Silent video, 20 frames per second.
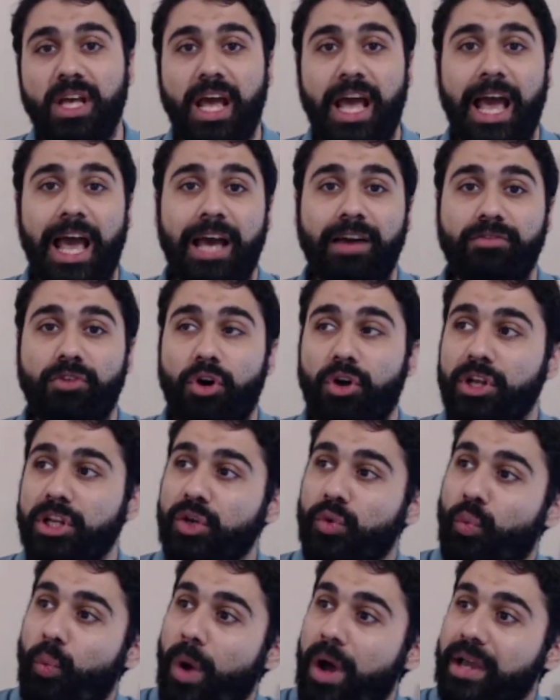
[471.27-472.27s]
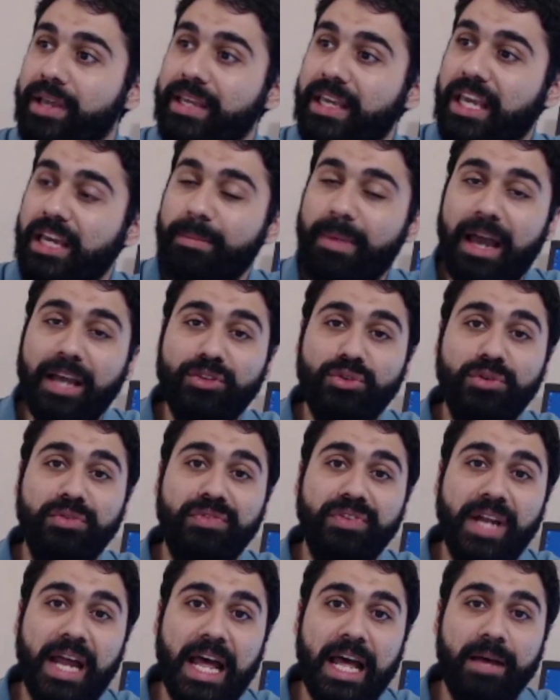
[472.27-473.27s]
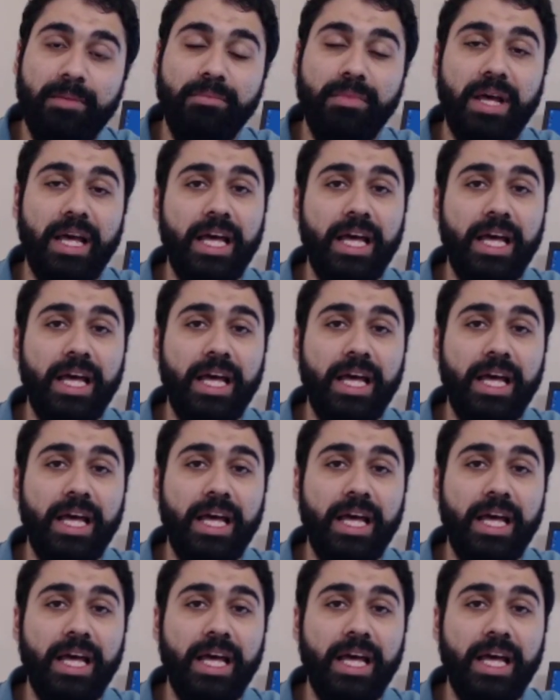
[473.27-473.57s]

have only 1 GB of RAM